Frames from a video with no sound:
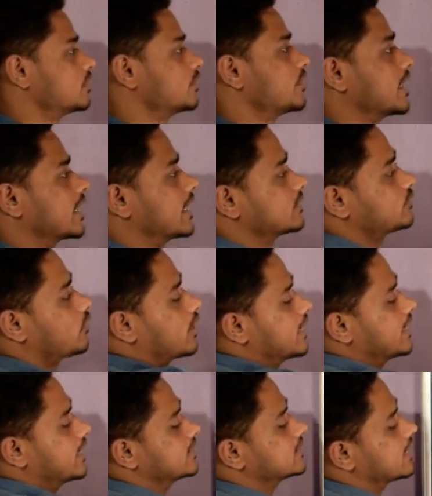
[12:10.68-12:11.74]
Whereas for
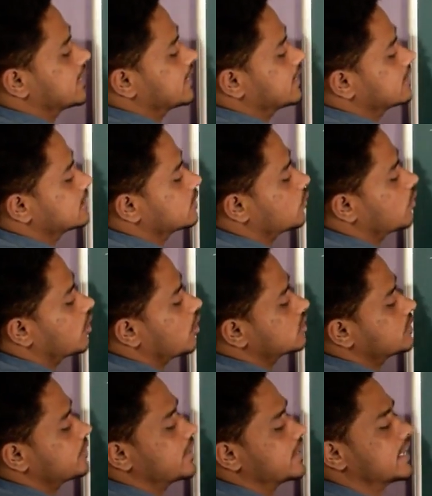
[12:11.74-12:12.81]
NH3 it is
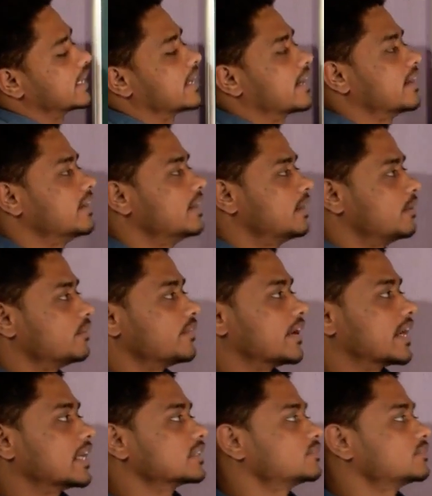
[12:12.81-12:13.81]
107 degree. Whereas